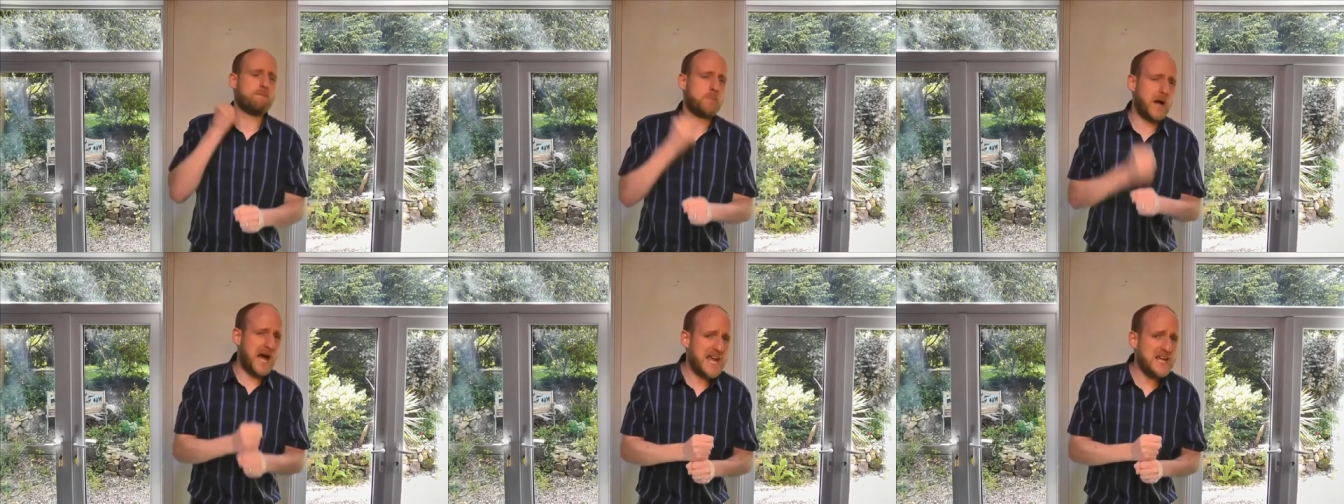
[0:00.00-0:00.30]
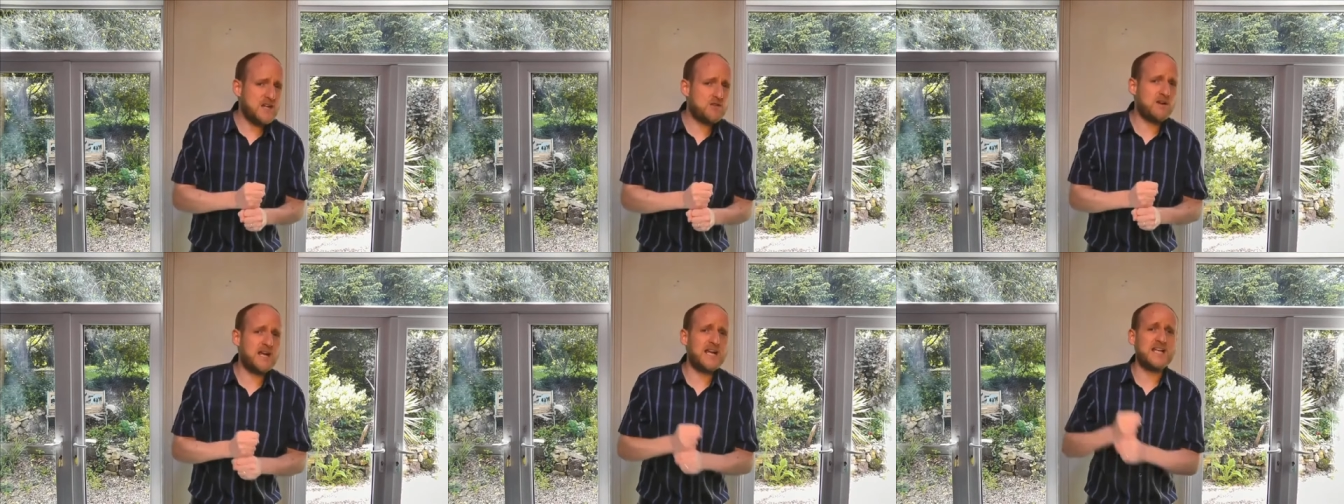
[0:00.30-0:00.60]

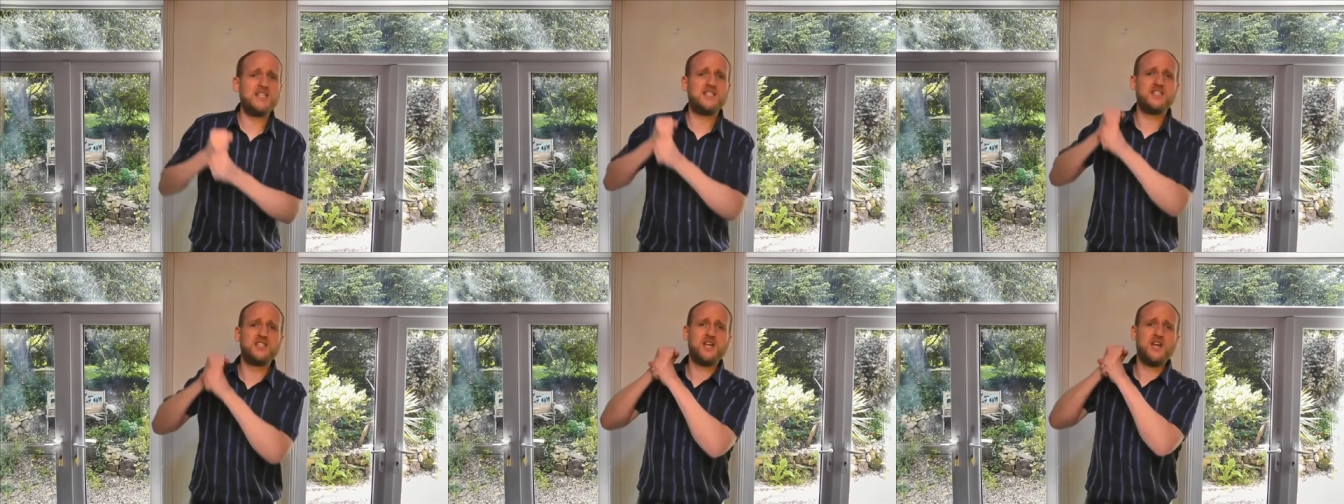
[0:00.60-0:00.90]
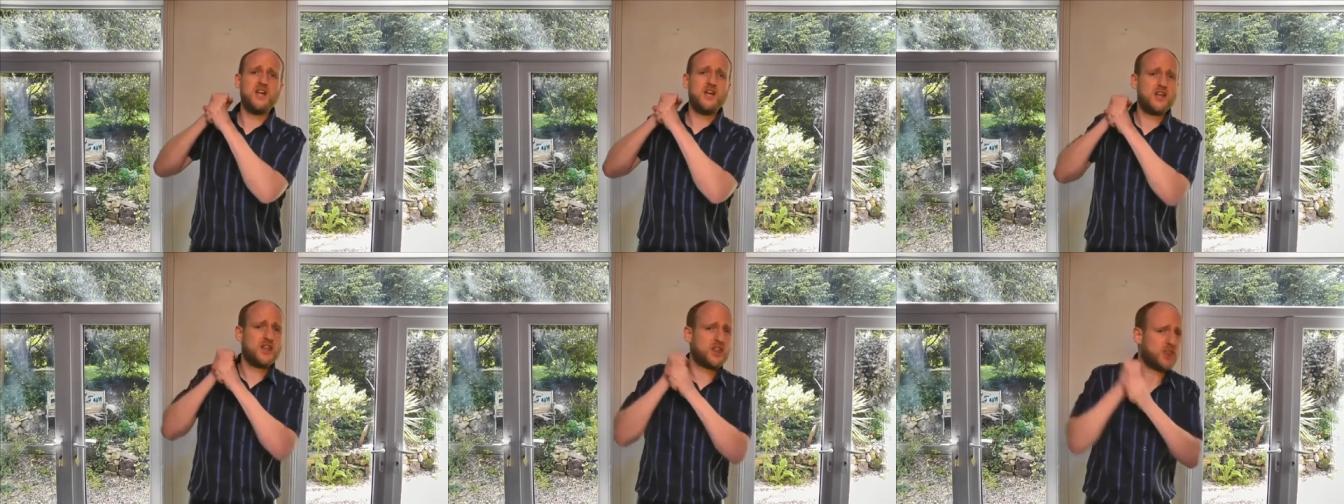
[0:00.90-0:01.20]
by
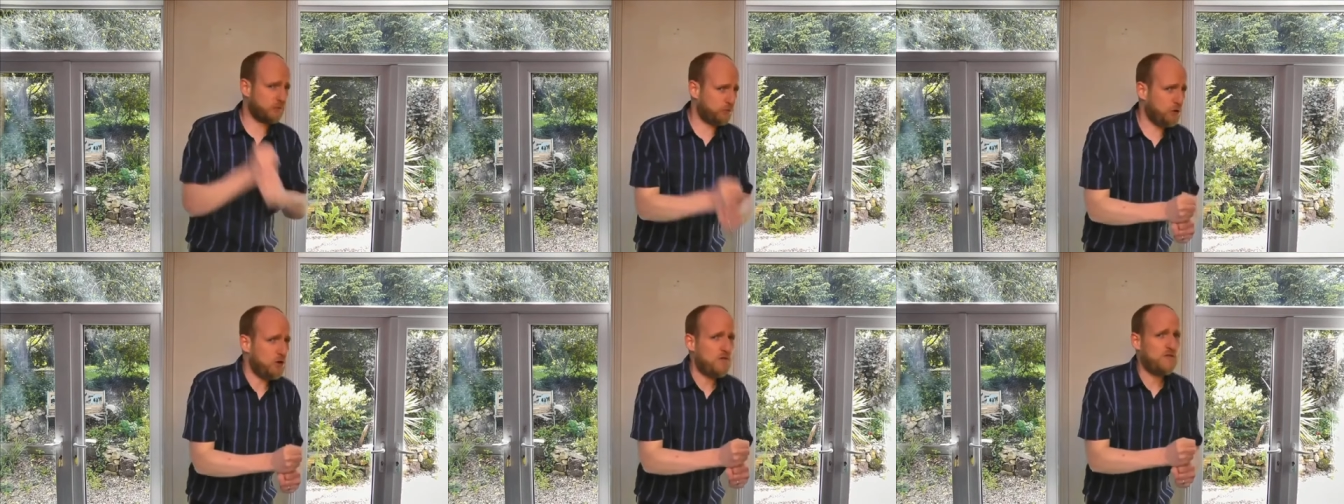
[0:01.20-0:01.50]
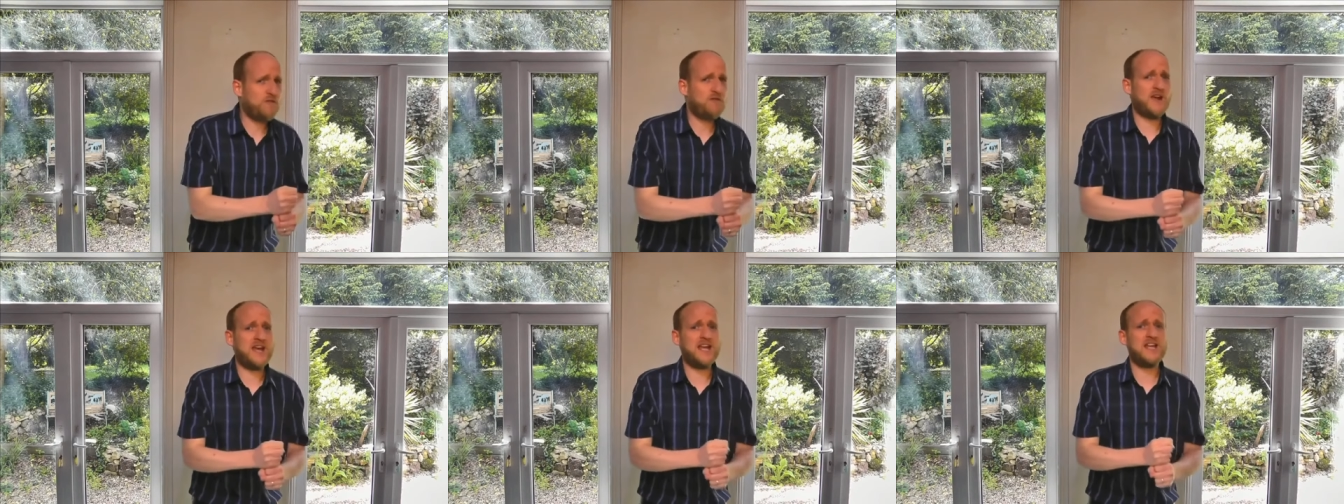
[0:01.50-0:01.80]
grace
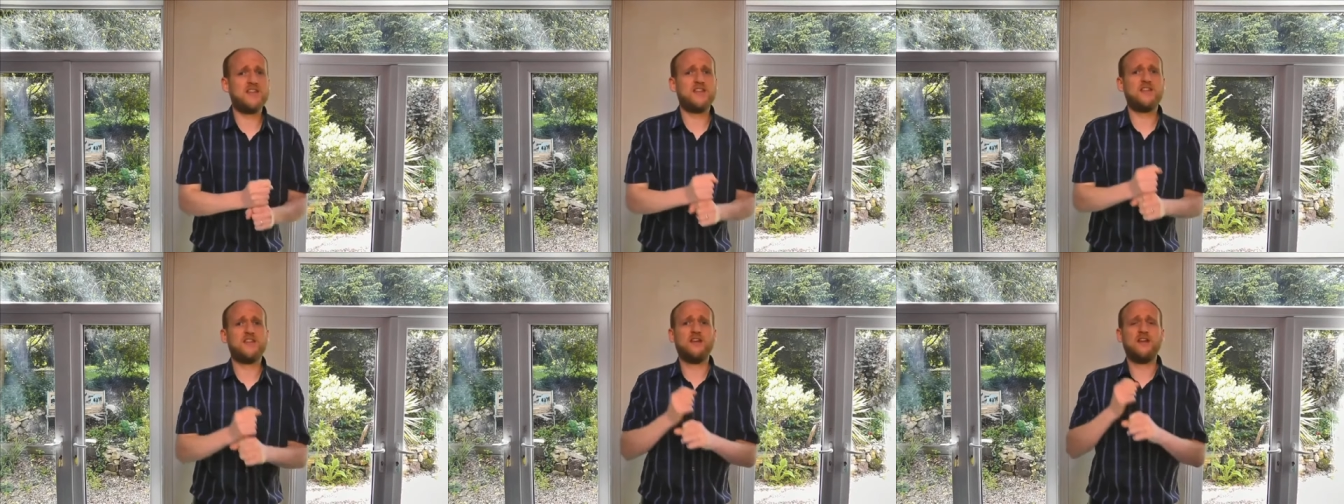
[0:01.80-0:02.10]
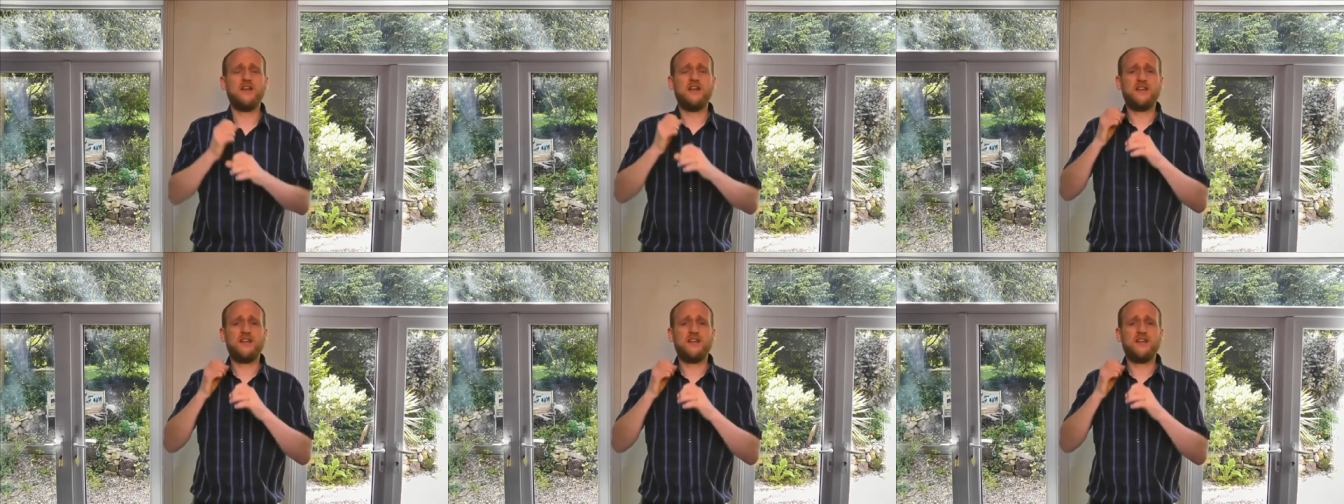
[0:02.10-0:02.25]
through faith,